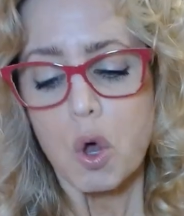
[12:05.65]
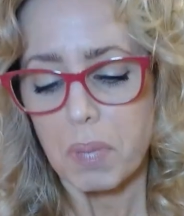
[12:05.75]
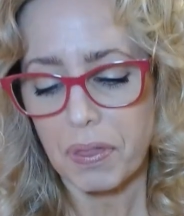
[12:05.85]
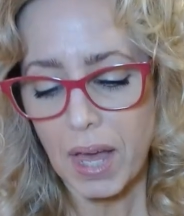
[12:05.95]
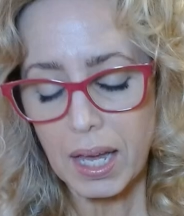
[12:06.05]

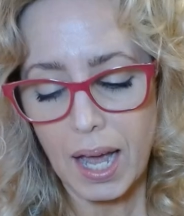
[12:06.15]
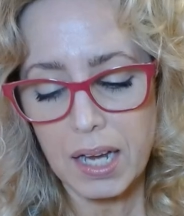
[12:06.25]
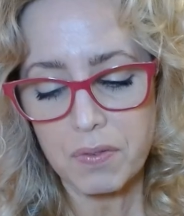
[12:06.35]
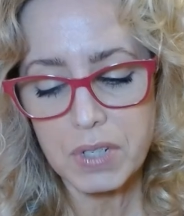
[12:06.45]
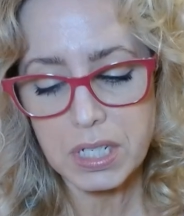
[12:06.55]
But that
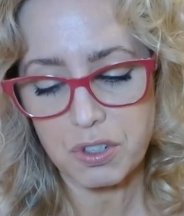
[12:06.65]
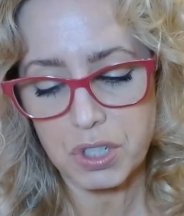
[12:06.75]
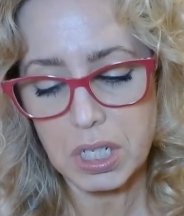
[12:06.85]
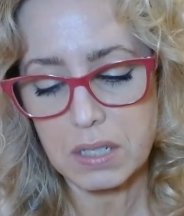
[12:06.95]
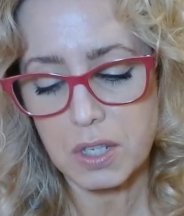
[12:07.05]
kind of
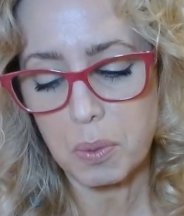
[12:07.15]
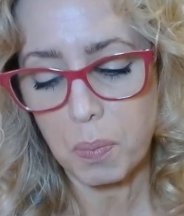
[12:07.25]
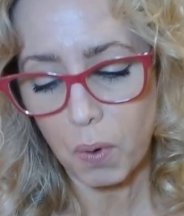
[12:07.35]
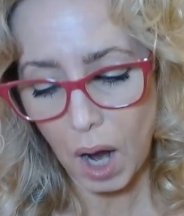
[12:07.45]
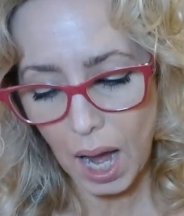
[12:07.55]
attention is the
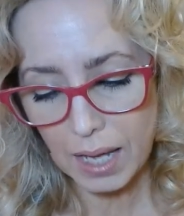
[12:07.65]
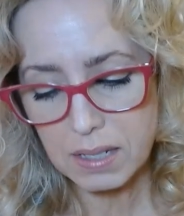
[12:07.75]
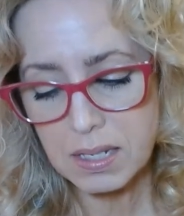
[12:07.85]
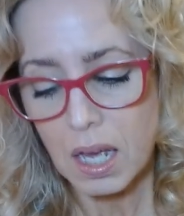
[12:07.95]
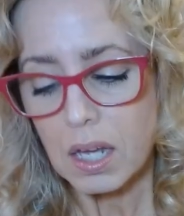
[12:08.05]

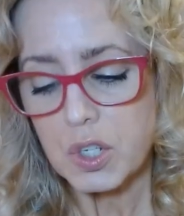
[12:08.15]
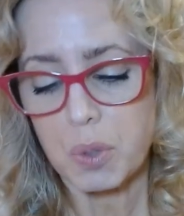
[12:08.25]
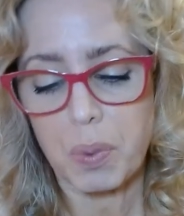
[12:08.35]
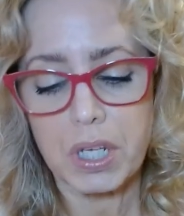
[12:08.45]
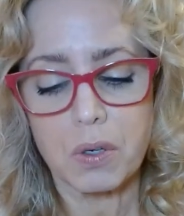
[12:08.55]
prize. To
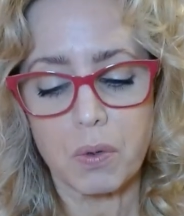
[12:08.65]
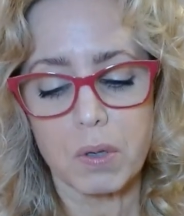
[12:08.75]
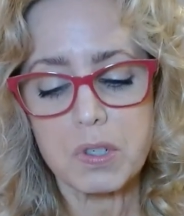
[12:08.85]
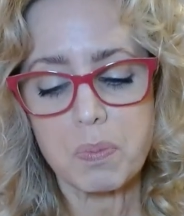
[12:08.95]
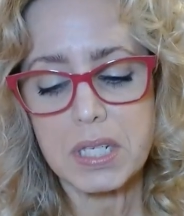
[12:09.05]
be
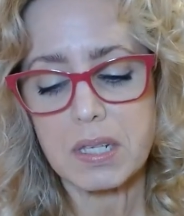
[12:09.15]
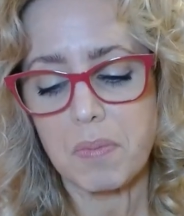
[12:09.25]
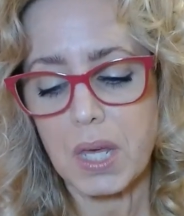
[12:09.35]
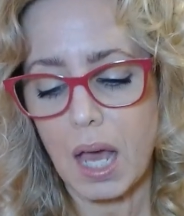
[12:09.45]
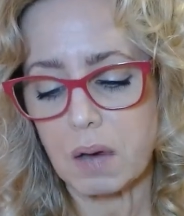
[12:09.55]
engrossed by
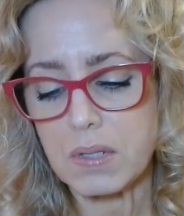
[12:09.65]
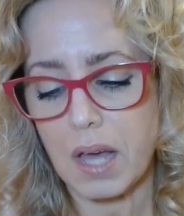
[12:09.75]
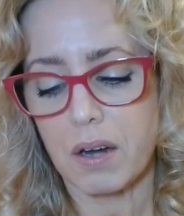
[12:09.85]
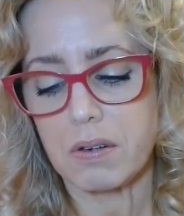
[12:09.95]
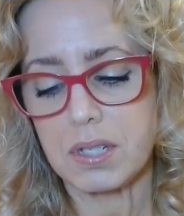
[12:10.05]
something
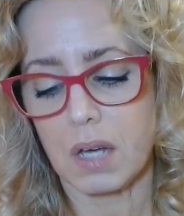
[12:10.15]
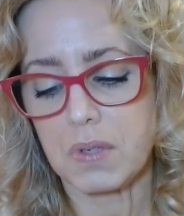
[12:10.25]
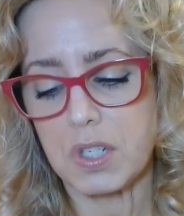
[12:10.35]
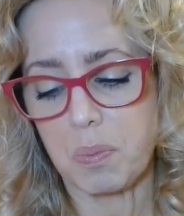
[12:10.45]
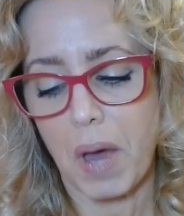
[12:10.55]
outside
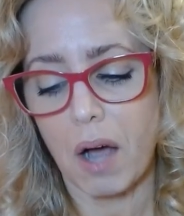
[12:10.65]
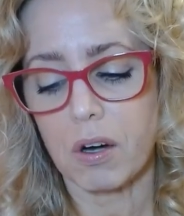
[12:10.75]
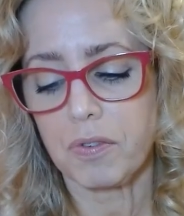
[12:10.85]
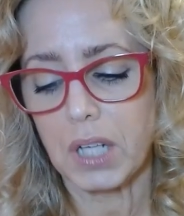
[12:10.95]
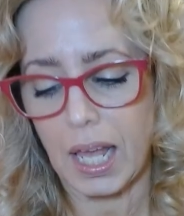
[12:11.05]
ourselves is a
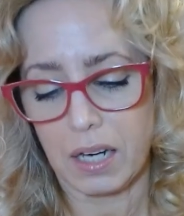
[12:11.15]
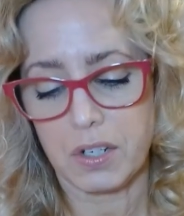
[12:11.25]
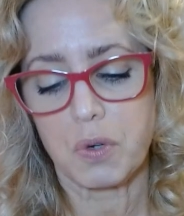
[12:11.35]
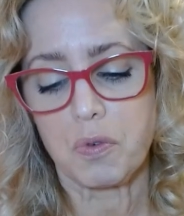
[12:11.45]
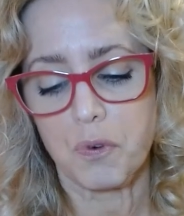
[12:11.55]
powerful
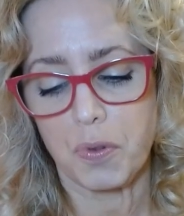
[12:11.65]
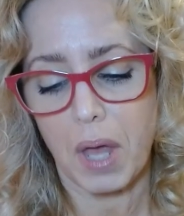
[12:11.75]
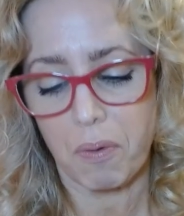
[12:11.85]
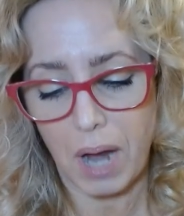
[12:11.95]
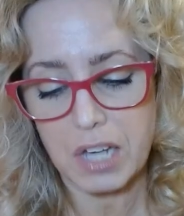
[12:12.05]
antidote for the
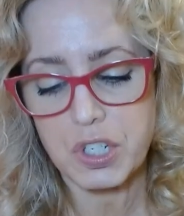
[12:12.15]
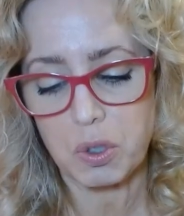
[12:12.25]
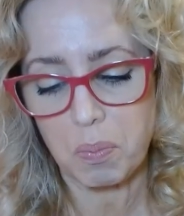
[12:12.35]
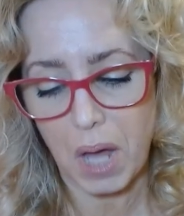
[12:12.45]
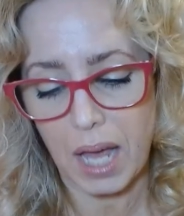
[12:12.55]

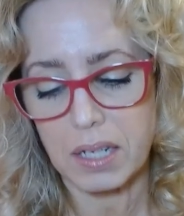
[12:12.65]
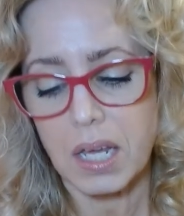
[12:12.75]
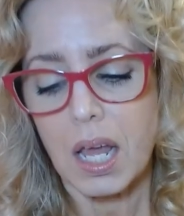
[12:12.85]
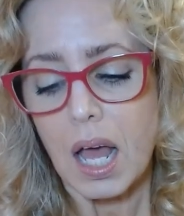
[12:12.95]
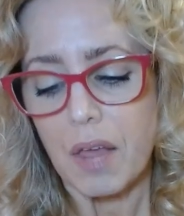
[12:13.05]
rational mind,
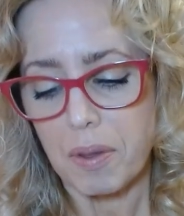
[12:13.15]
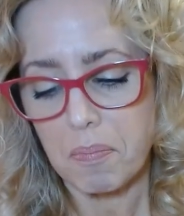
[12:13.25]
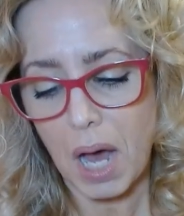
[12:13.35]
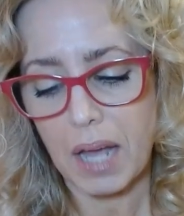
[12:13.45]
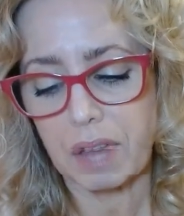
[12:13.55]
the
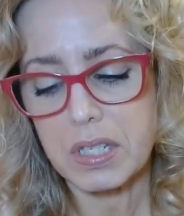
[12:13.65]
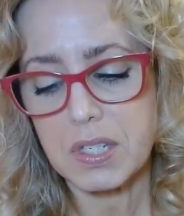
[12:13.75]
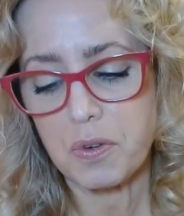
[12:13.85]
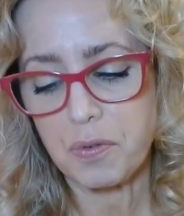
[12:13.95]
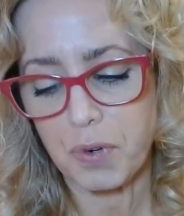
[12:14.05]
mind that
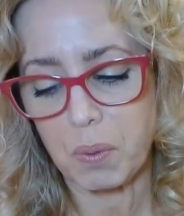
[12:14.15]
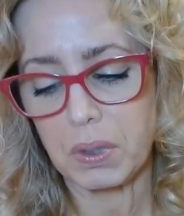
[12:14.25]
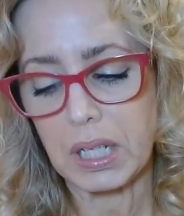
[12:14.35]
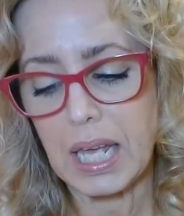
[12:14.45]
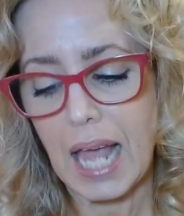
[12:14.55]
so
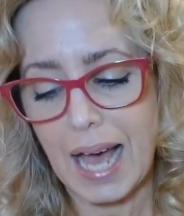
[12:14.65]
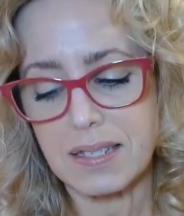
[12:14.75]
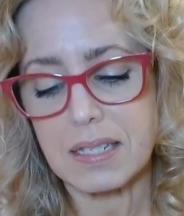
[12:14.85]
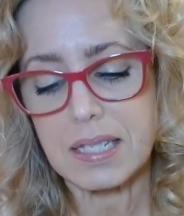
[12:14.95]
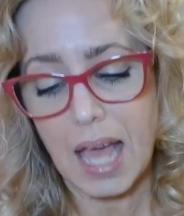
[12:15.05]
frequently
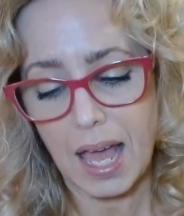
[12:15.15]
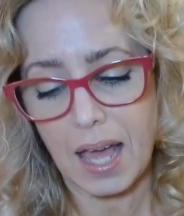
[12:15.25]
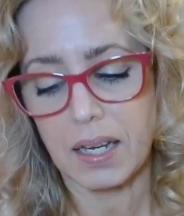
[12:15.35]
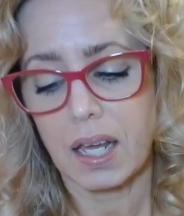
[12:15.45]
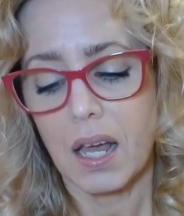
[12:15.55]
has its
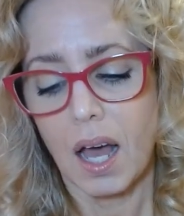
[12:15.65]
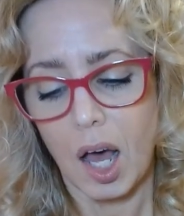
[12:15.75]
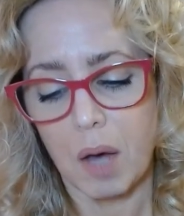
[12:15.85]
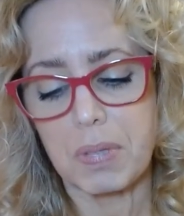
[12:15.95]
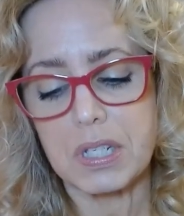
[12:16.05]
head
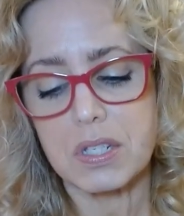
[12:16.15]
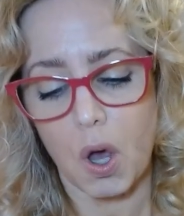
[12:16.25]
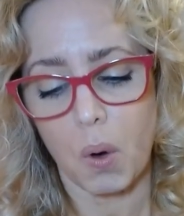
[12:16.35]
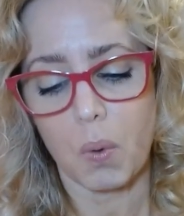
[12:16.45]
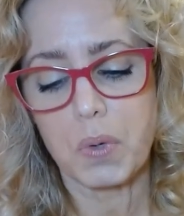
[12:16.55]
up its
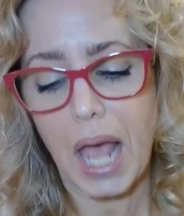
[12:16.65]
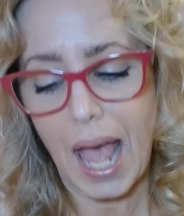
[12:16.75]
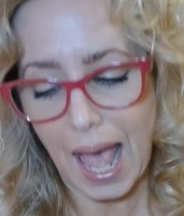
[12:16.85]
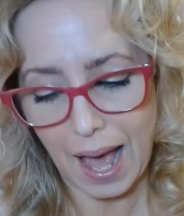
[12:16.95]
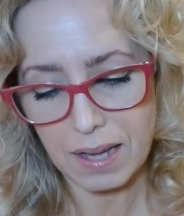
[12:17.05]
own
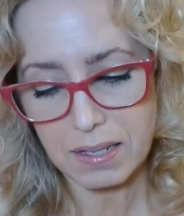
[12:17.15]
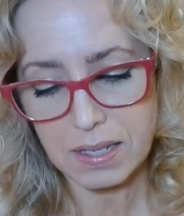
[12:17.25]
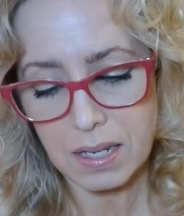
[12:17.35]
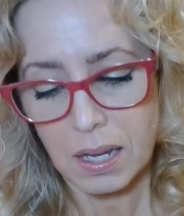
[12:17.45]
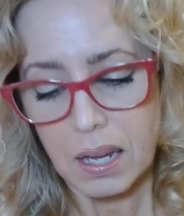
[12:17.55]

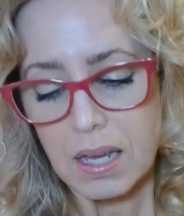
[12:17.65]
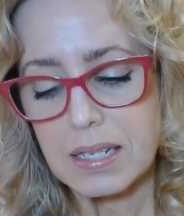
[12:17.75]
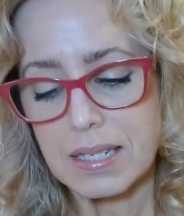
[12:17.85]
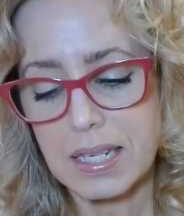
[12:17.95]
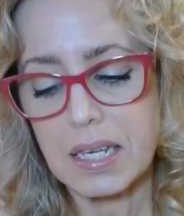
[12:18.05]
ass,
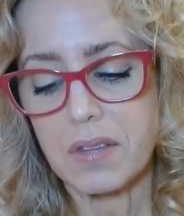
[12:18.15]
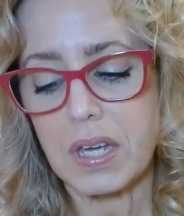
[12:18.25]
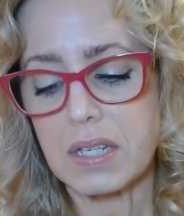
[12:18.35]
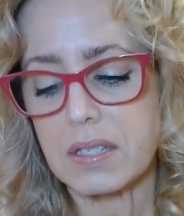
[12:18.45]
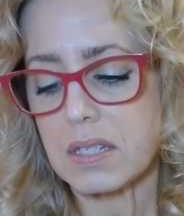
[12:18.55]
seeing
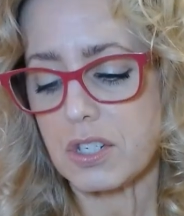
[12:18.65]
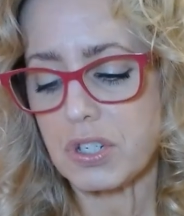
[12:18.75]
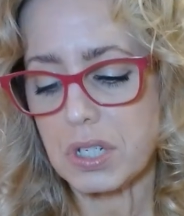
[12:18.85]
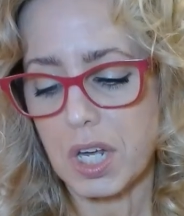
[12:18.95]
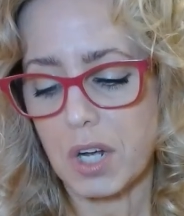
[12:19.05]
things in such
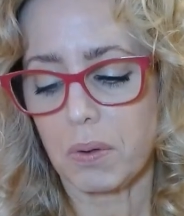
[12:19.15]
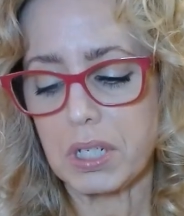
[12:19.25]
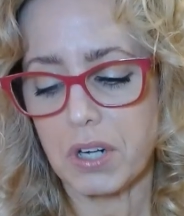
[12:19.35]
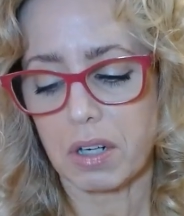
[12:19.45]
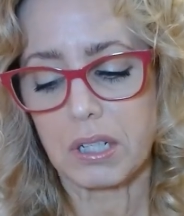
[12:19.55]
a narrow
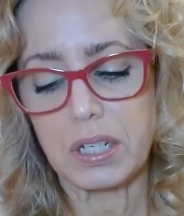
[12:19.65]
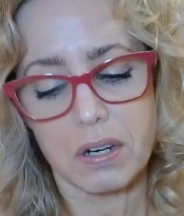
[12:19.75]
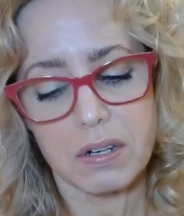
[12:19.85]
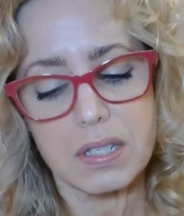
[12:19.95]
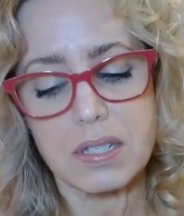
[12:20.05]
and darkly
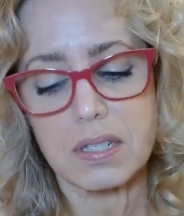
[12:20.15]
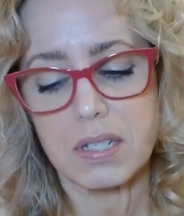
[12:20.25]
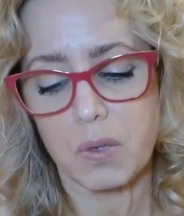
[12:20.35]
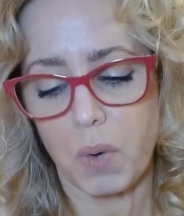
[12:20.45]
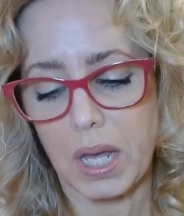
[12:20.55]

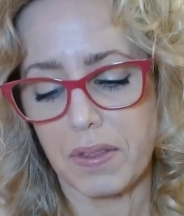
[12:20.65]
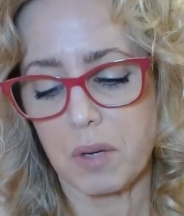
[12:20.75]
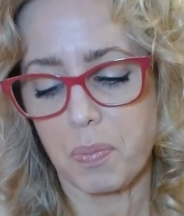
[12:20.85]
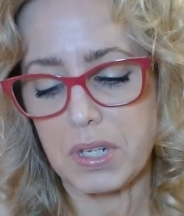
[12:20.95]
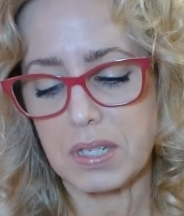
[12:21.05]
narcissistic way that
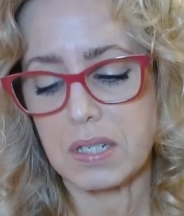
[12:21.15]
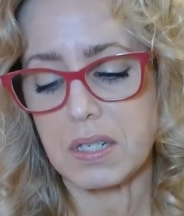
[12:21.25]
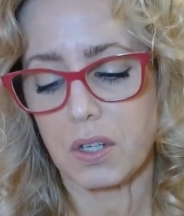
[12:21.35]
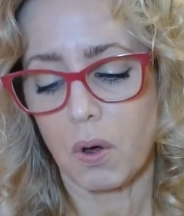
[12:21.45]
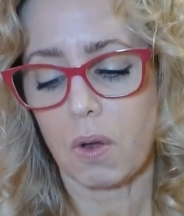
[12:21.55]
it presents
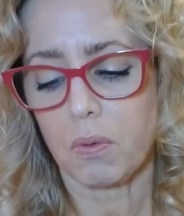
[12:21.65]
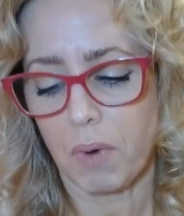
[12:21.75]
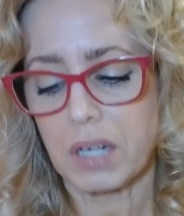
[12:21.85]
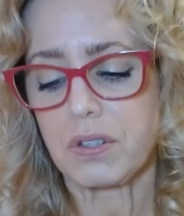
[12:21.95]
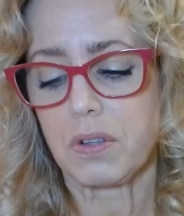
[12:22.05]
a
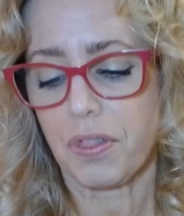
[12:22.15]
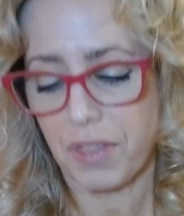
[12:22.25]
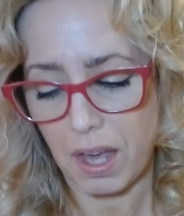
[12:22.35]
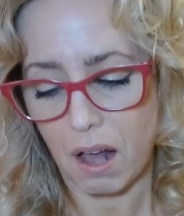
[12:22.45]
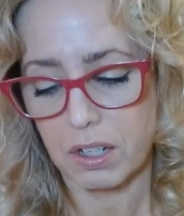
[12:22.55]
colorectal
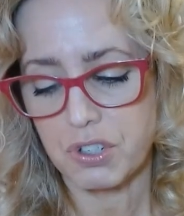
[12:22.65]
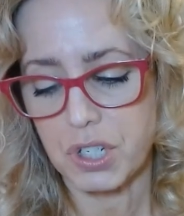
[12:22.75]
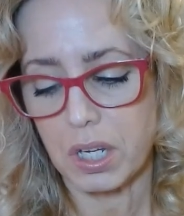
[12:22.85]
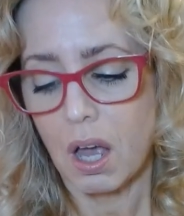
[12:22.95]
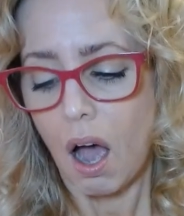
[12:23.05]

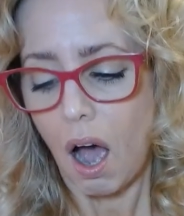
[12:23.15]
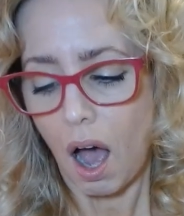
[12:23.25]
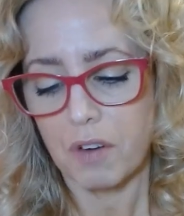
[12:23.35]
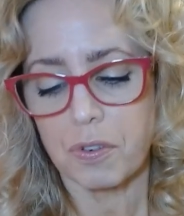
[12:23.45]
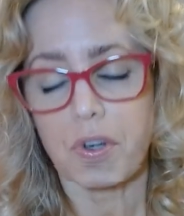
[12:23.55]
theology,
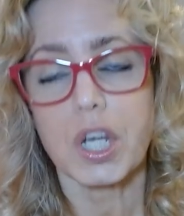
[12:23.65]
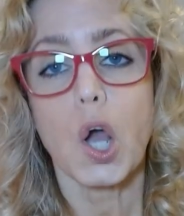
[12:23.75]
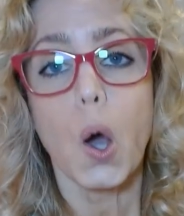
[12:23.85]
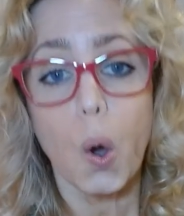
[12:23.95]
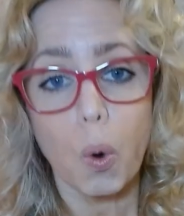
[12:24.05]
offering
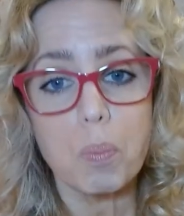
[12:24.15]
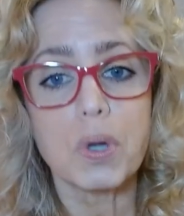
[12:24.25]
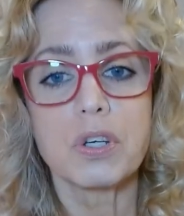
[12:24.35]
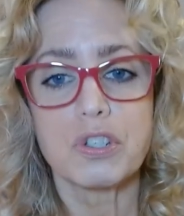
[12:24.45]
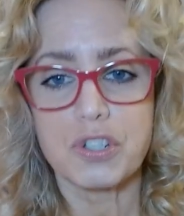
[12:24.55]
hope
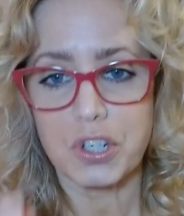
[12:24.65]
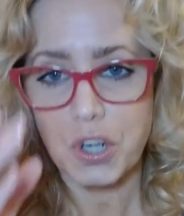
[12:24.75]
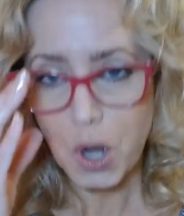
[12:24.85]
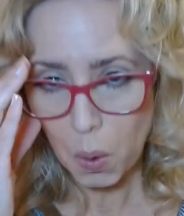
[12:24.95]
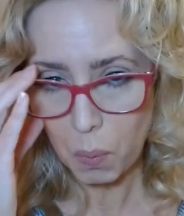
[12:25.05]
to
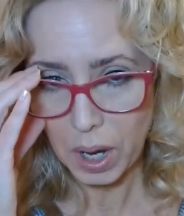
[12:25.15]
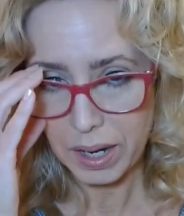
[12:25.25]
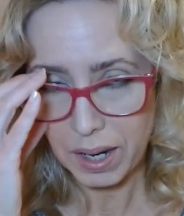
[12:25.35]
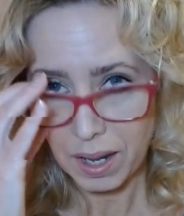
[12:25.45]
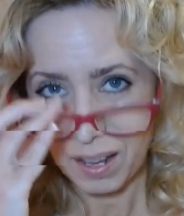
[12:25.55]
no
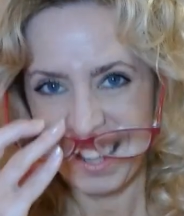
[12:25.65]
one.